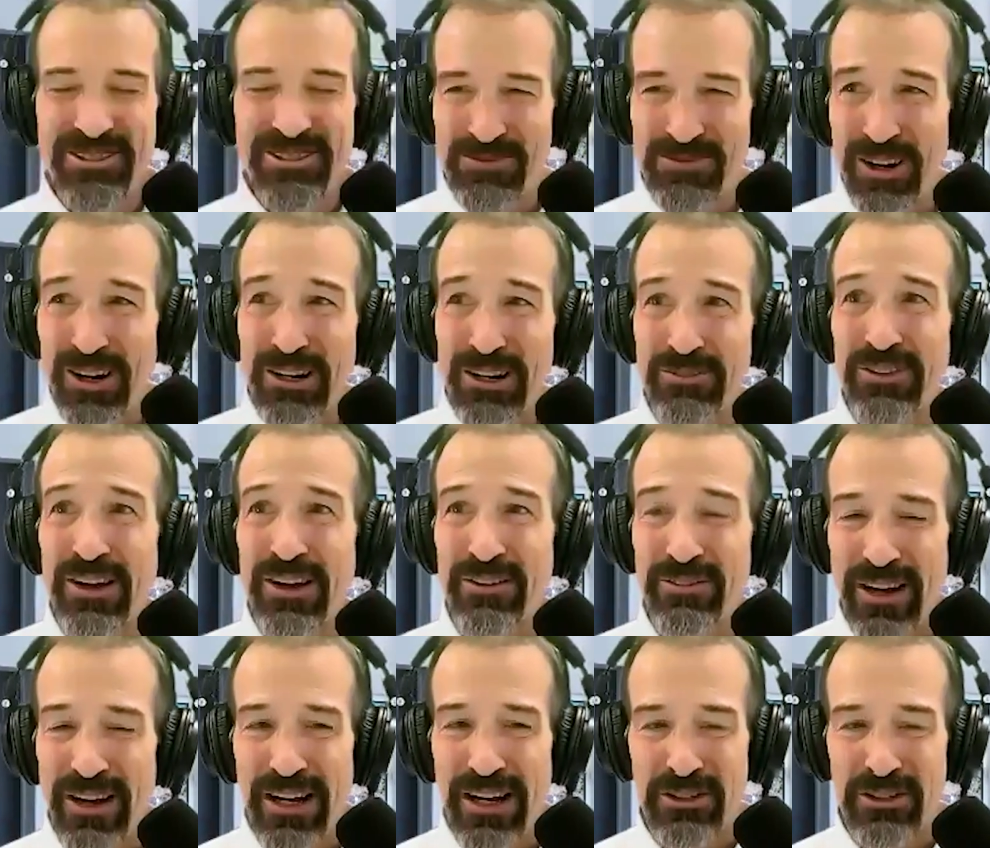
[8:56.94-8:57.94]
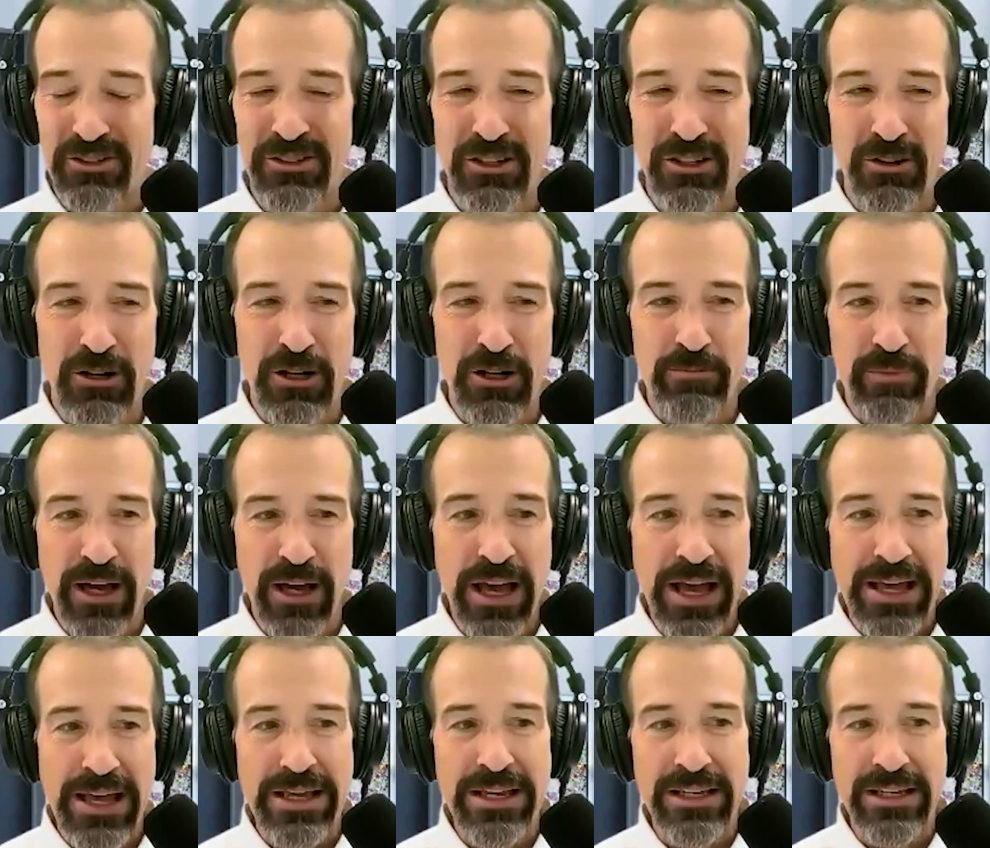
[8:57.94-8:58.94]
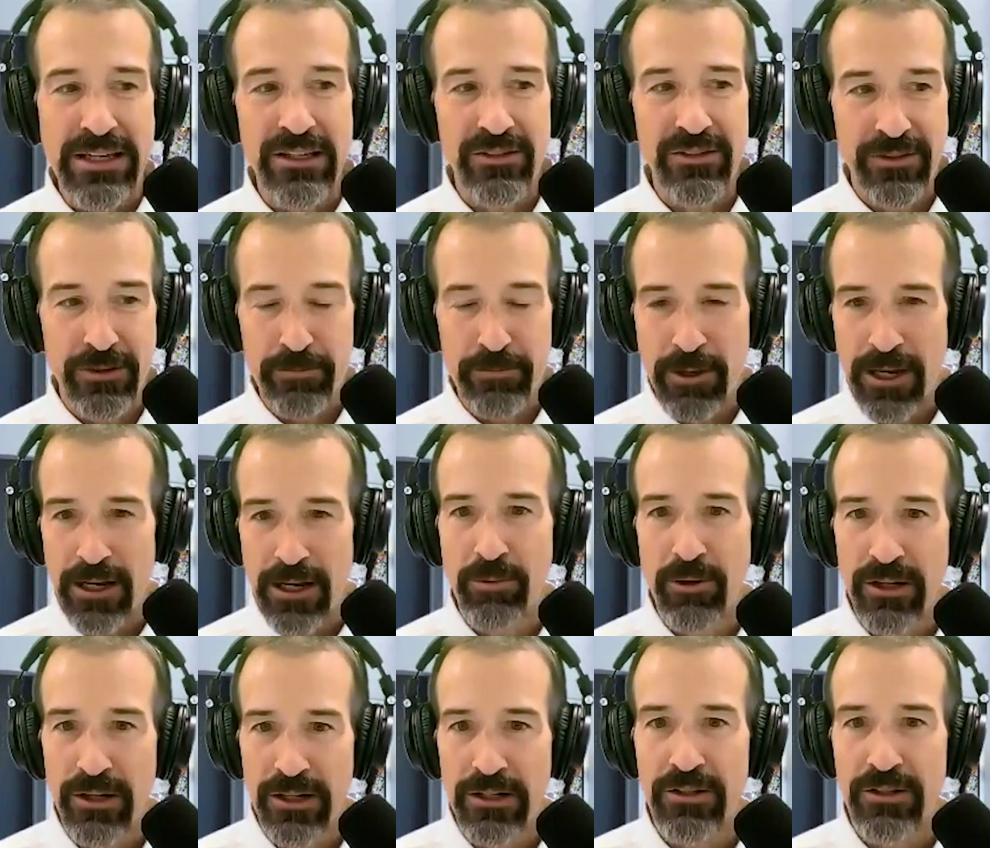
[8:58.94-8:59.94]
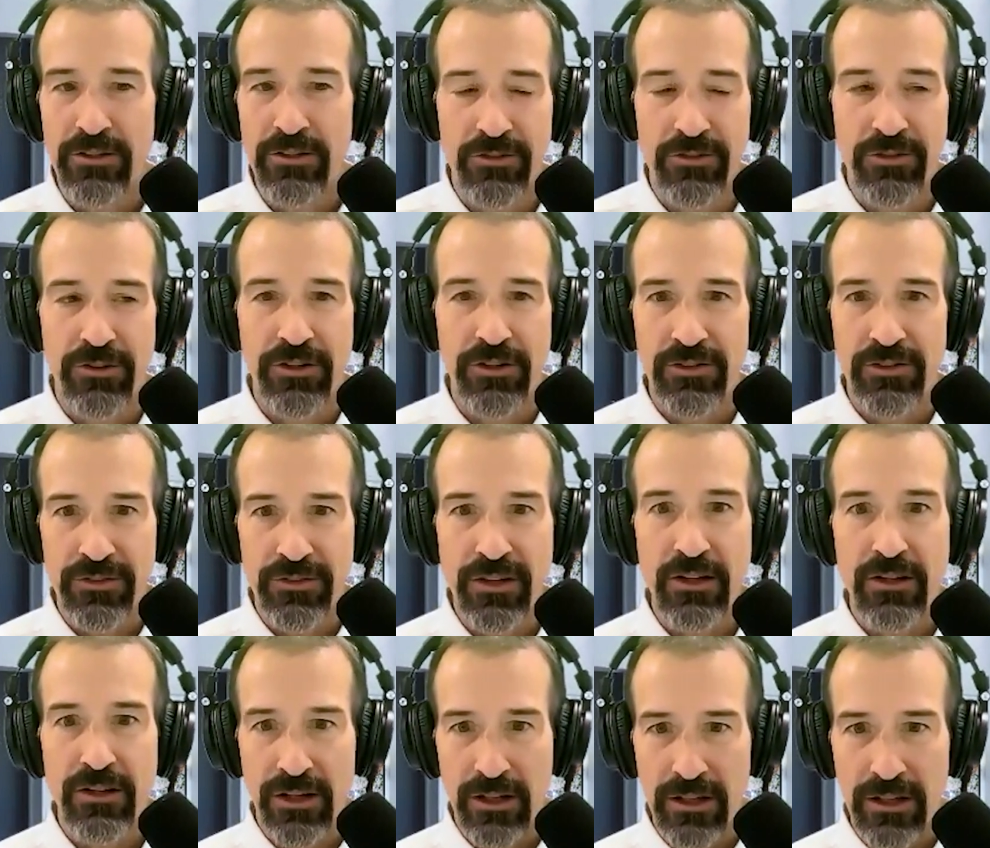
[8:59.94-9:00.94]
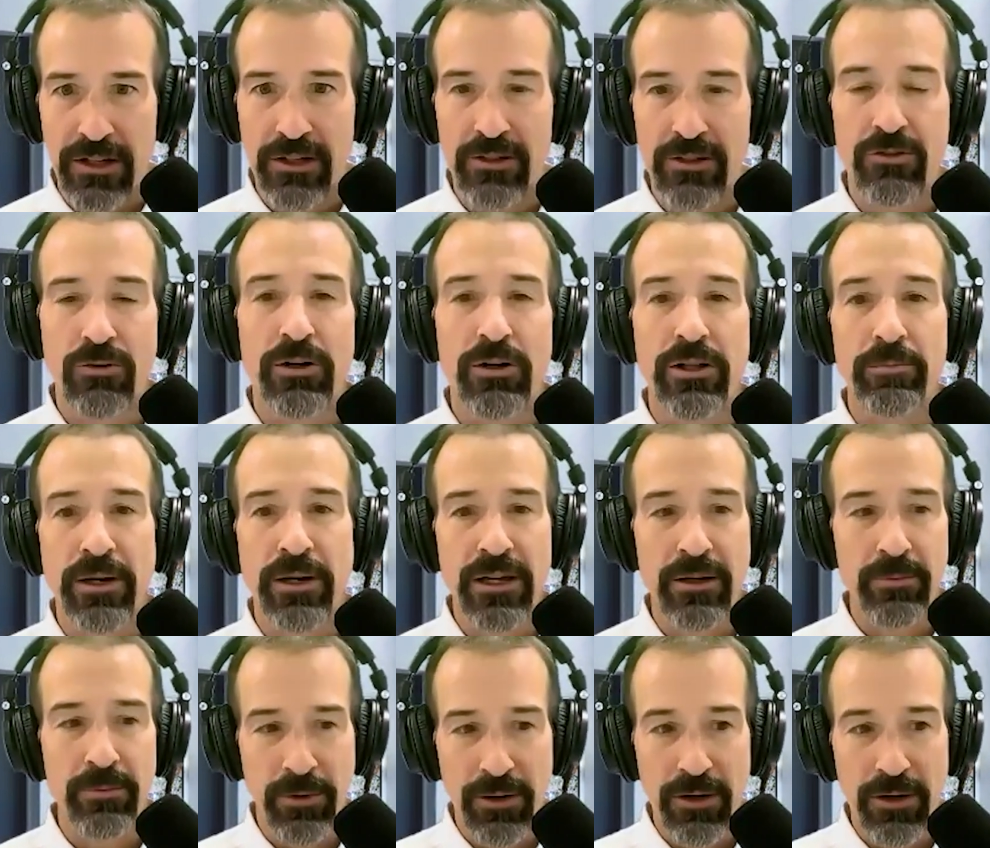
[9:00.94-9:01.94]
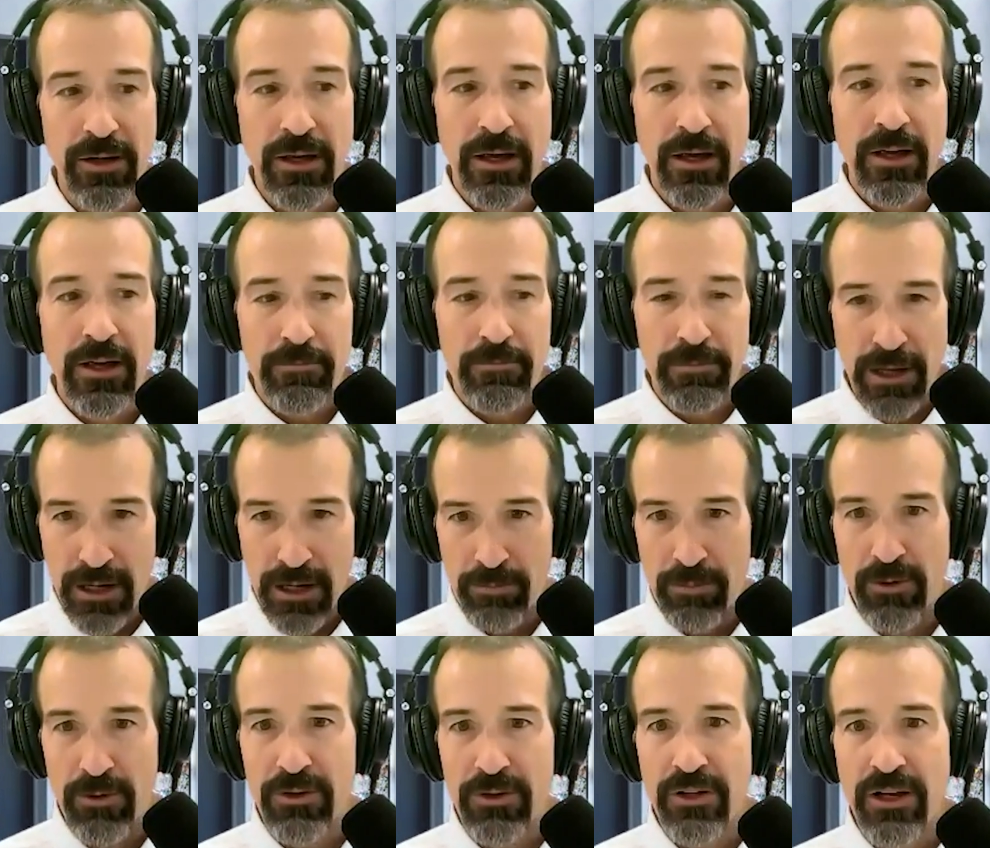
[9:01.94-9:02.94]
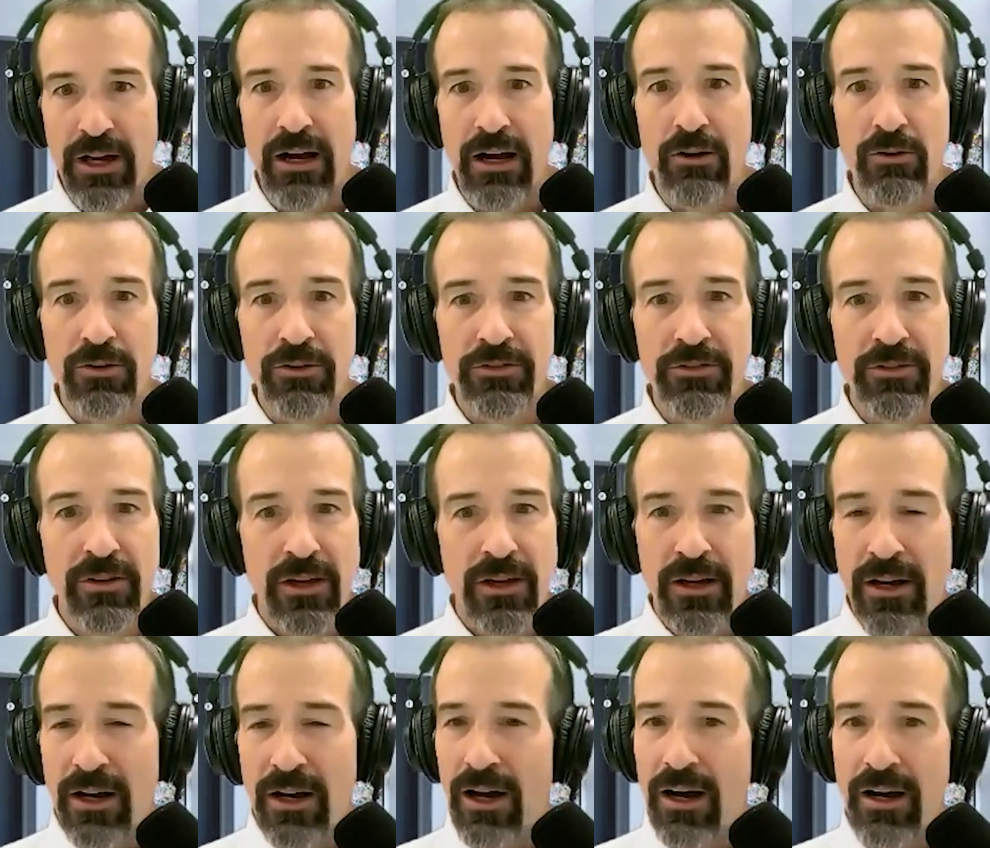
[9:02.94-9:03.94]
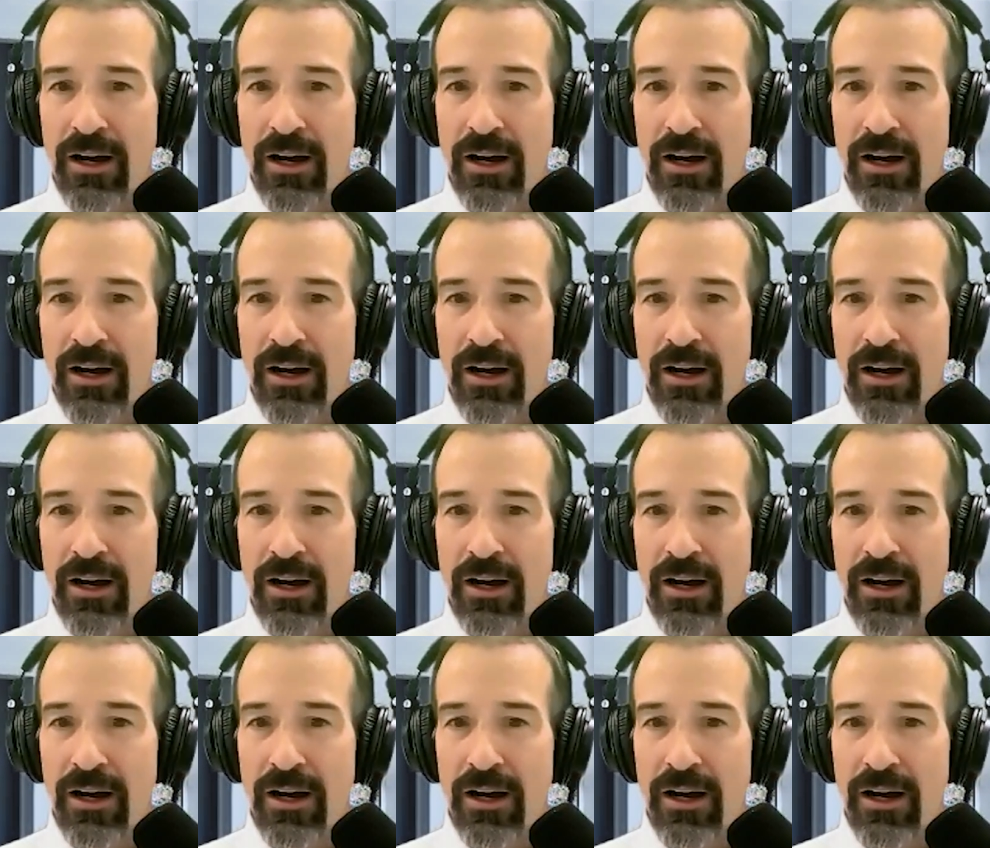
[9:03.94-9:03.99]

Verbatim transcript: part of, of actually Green Bay is the paper industry still, and a lot mm-hmm. of toilet paper, paper towels, uh,